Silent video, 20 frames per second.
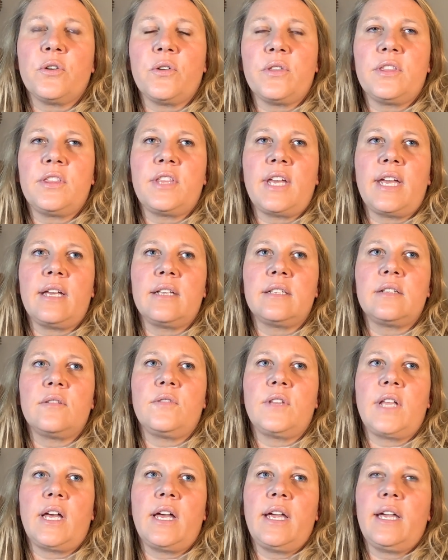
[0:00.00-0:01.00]
certain things of
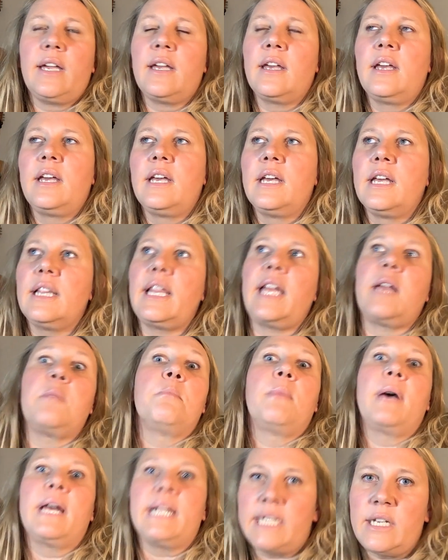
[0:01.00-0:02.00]
like
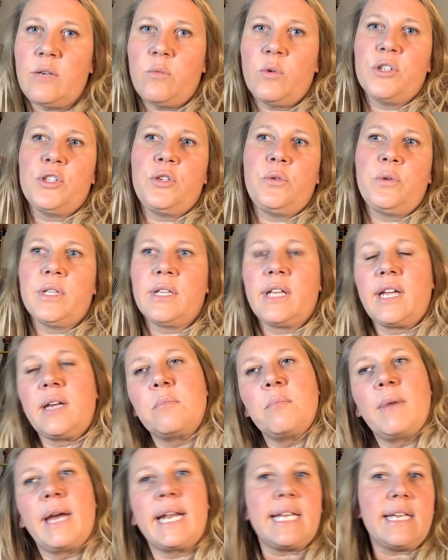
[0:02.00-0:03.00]
money. We're doing like
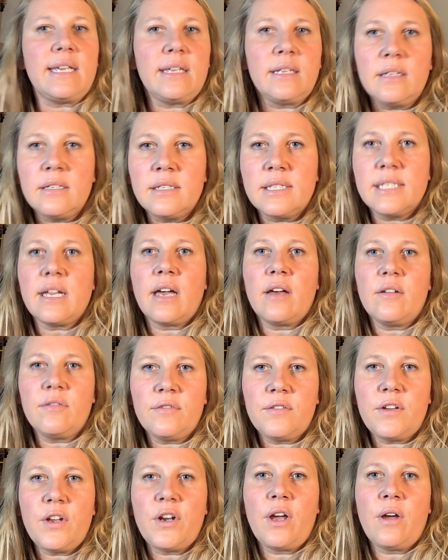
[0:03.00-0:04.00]
money stuff,
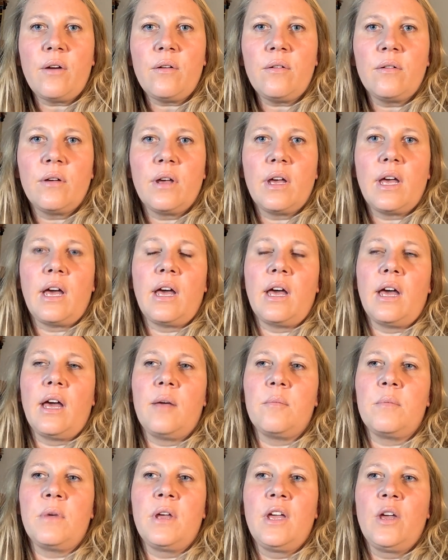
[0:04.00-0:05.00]

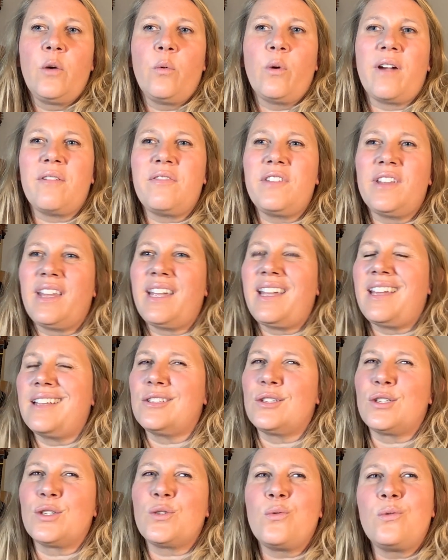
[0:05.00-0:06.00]
where I feel like
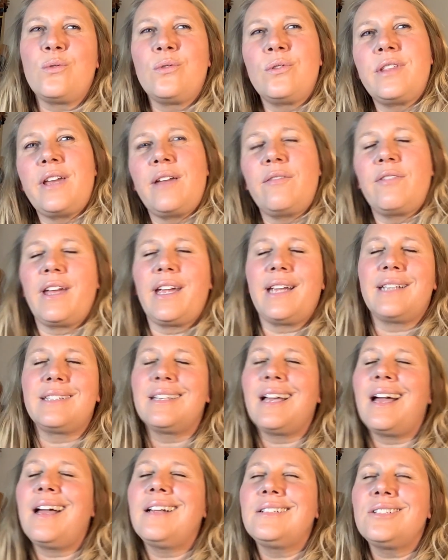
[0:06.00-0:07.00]
at school they've like
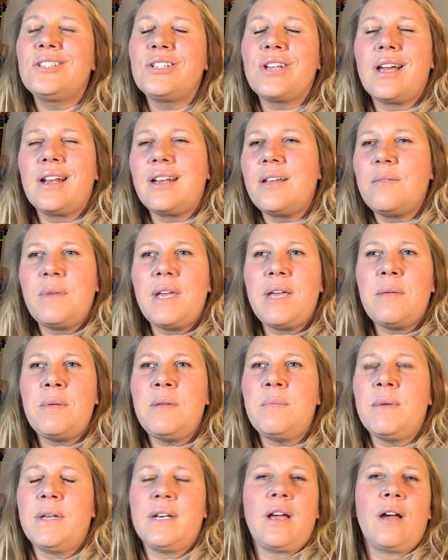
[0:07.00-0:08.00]
touched on it
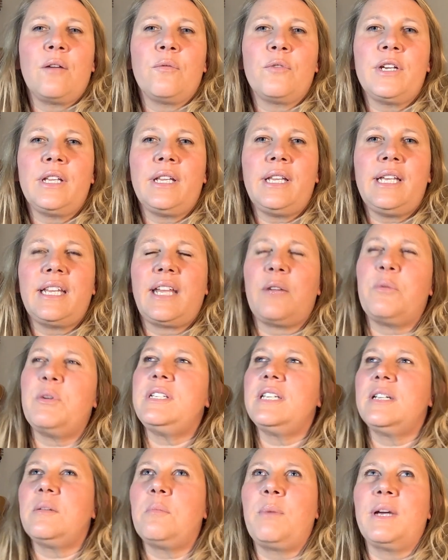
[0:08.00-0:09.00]
maybe, but not really. Like we
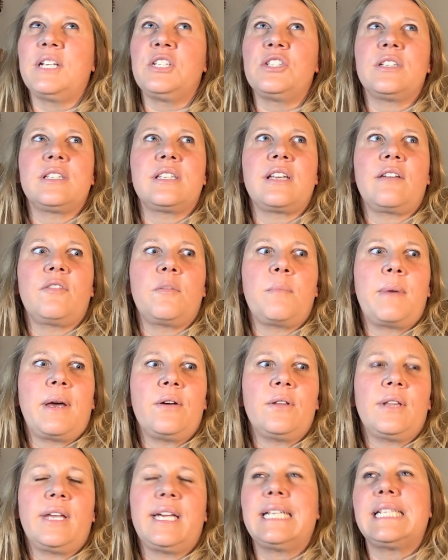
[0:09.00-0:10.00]
did a bunch of stuff
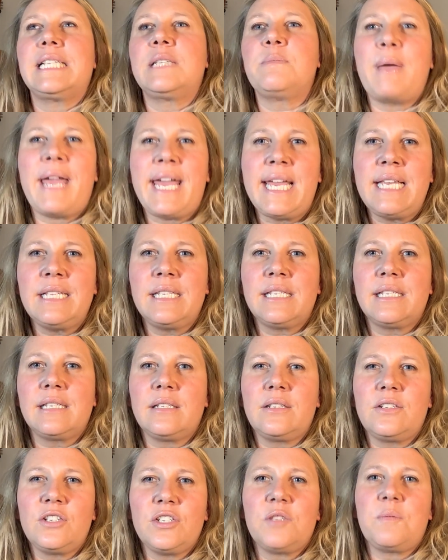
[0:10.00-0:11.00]
about like space,
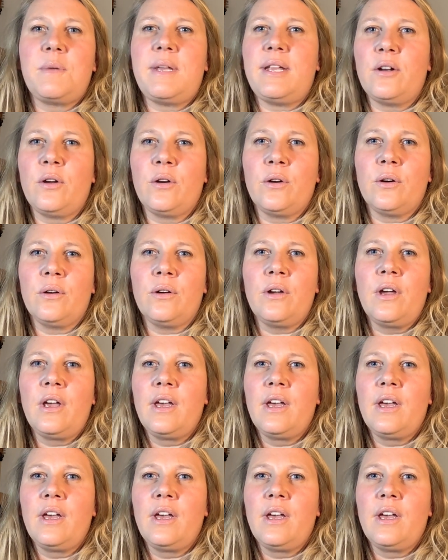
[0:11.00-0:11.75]
just me and her.